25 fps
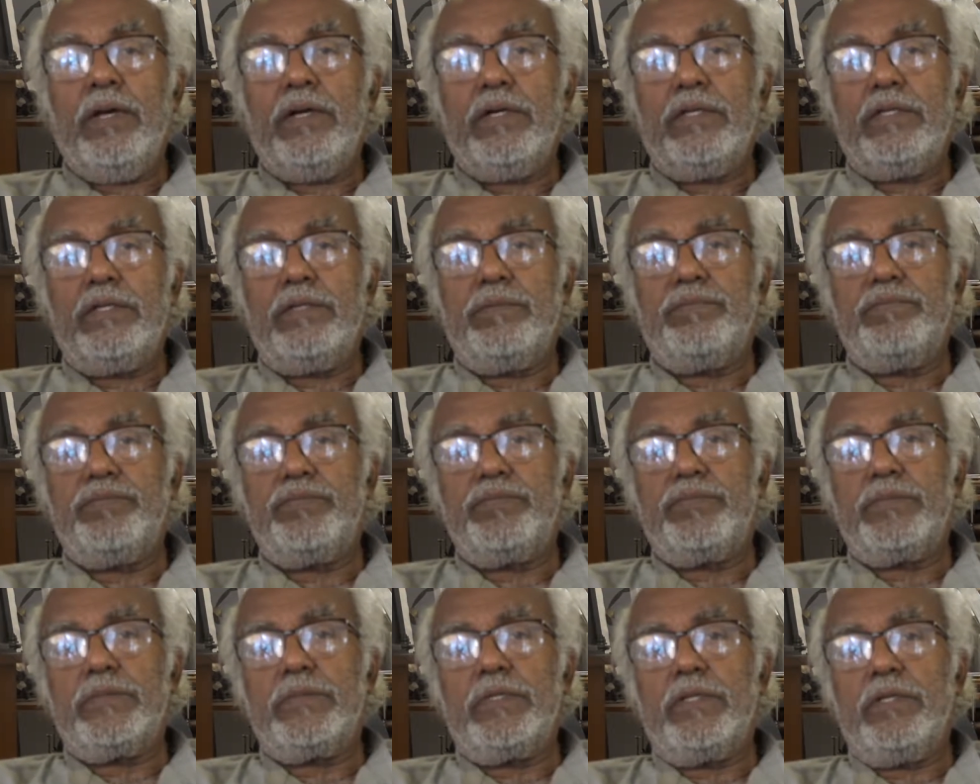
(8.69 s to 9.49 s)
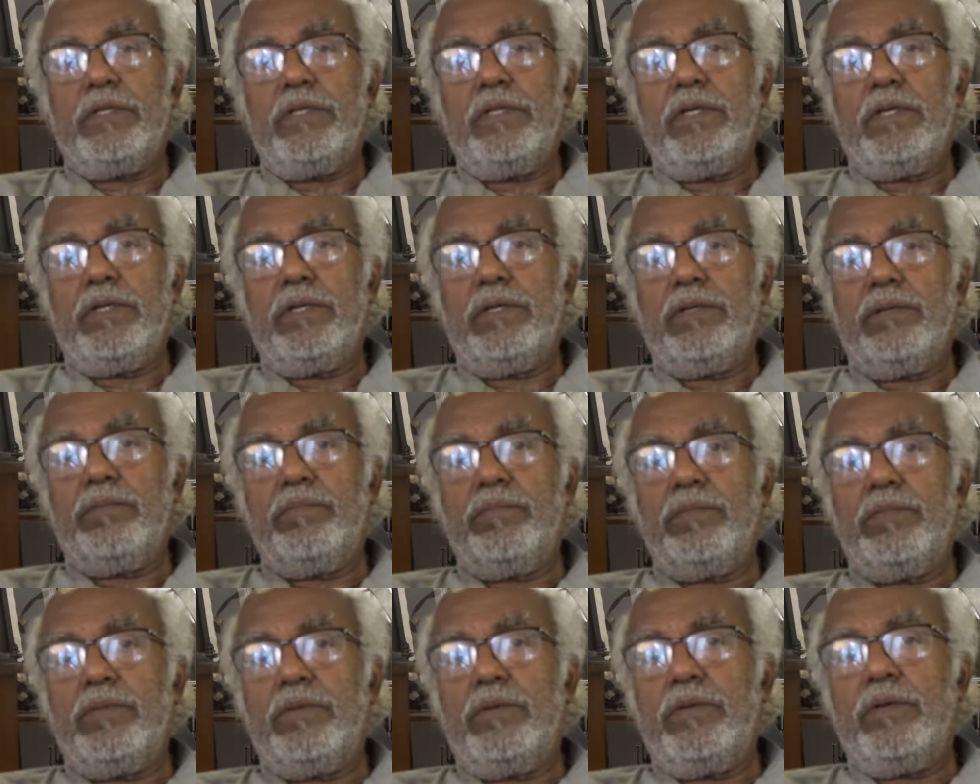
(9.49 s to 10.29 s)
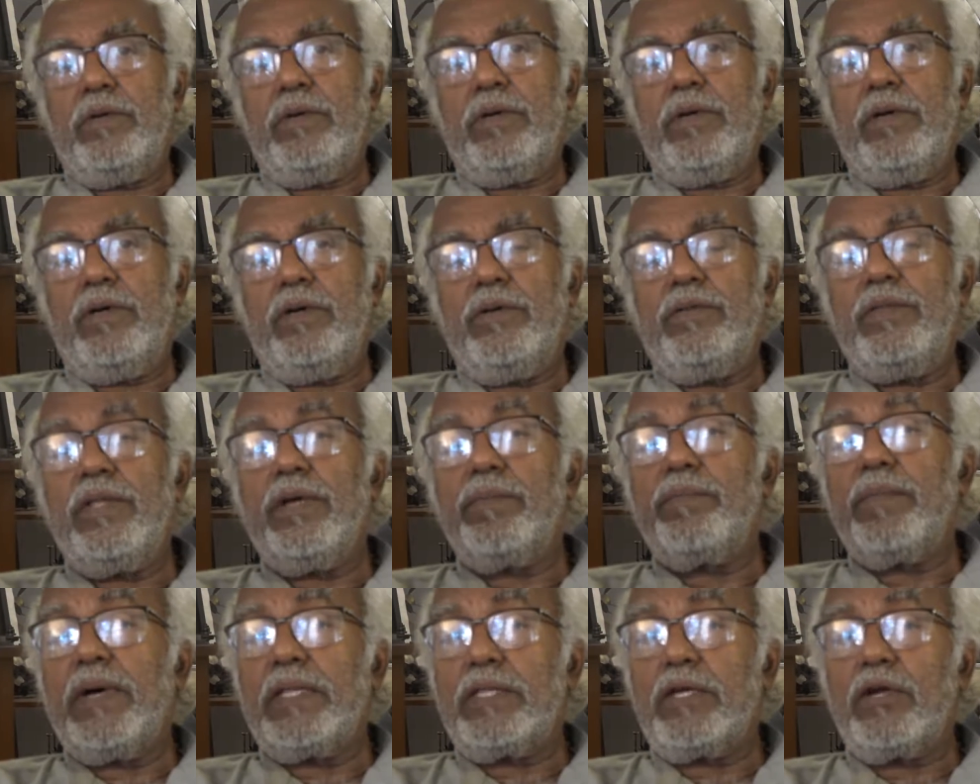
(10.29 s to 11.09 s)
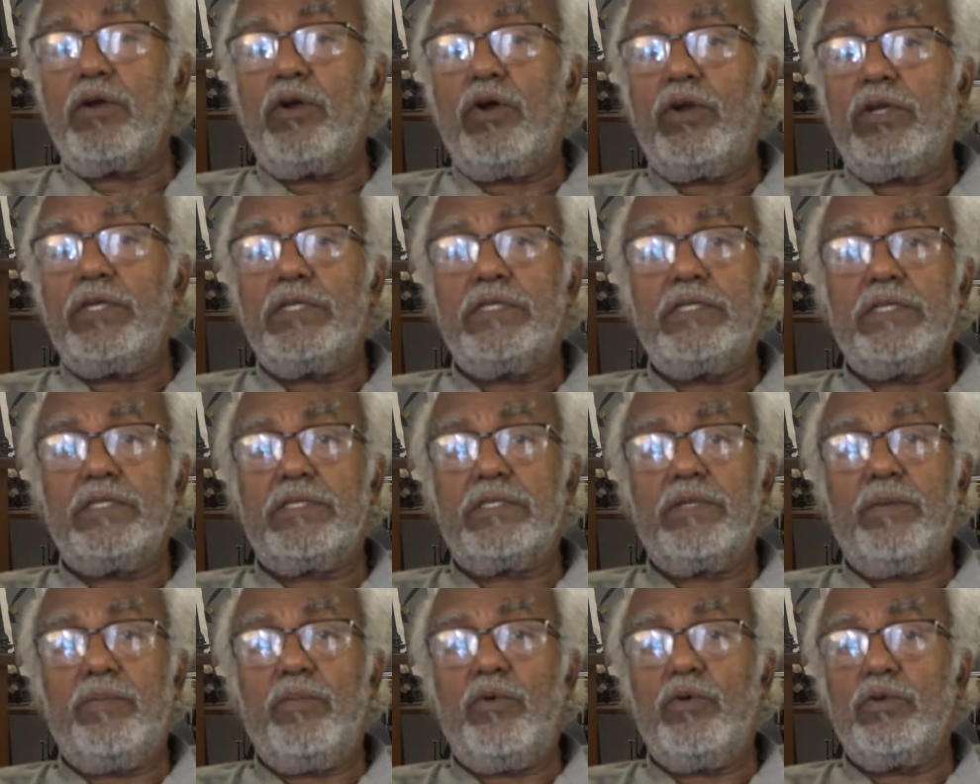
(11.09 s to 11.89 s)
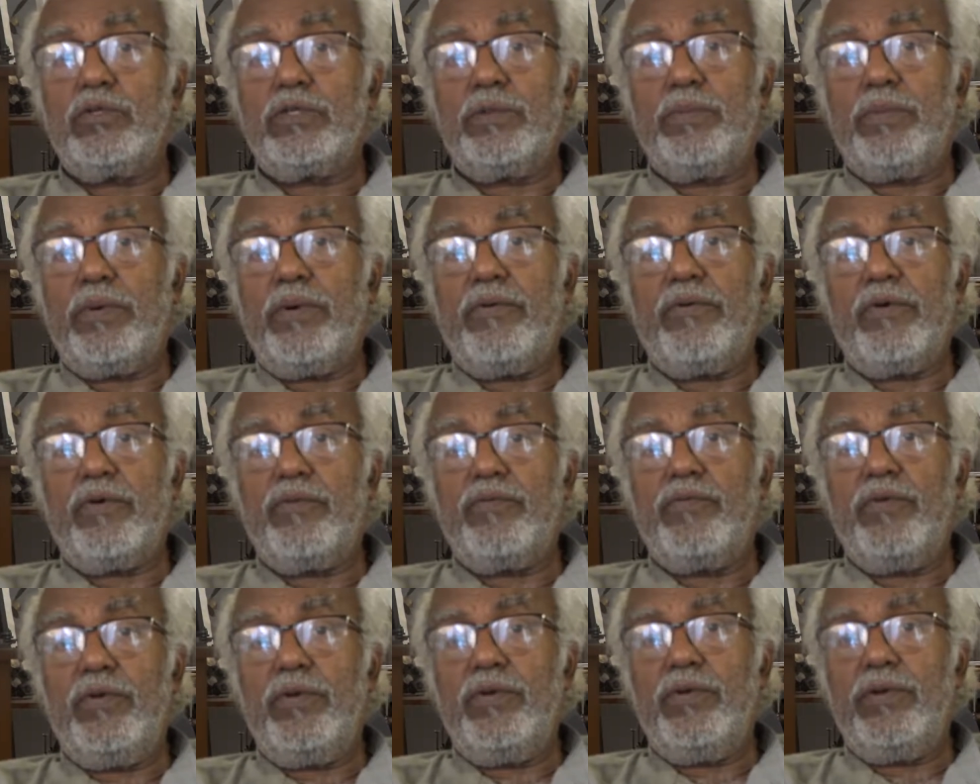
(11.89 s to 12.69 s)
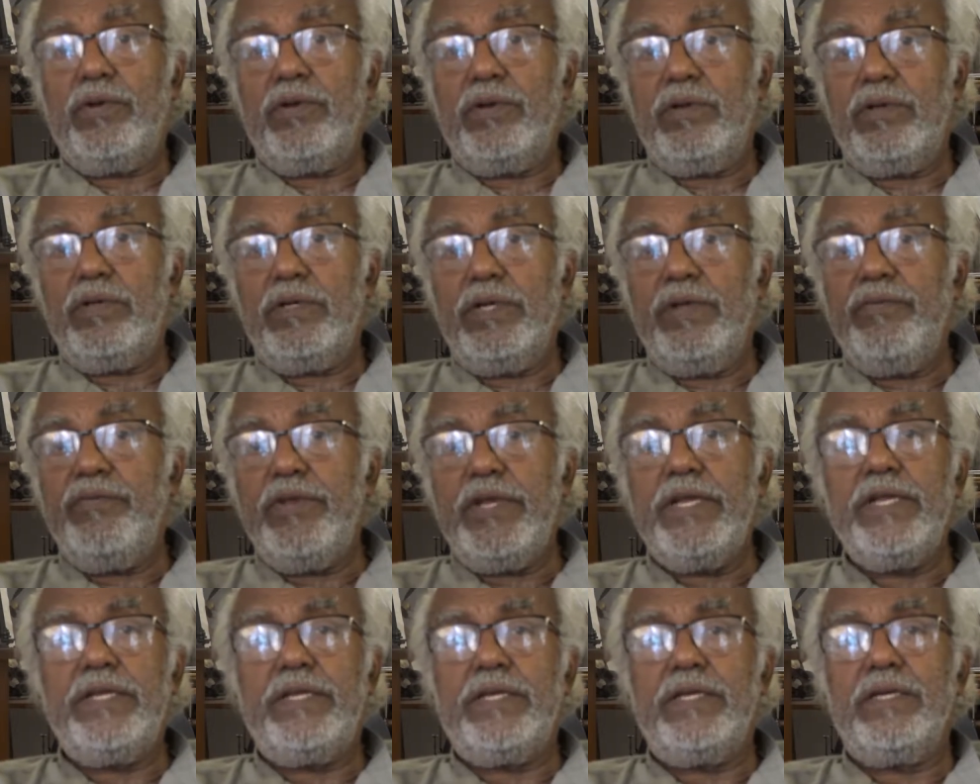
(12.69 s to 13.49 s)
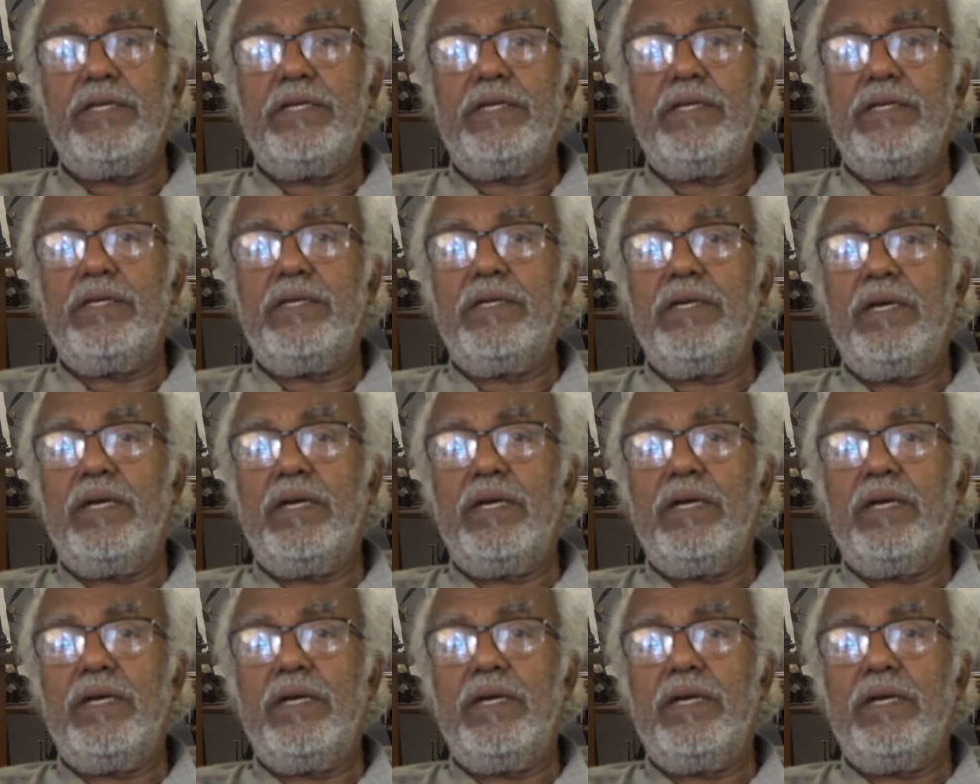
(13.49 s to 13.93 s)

their mother goddess is the most powerful divinity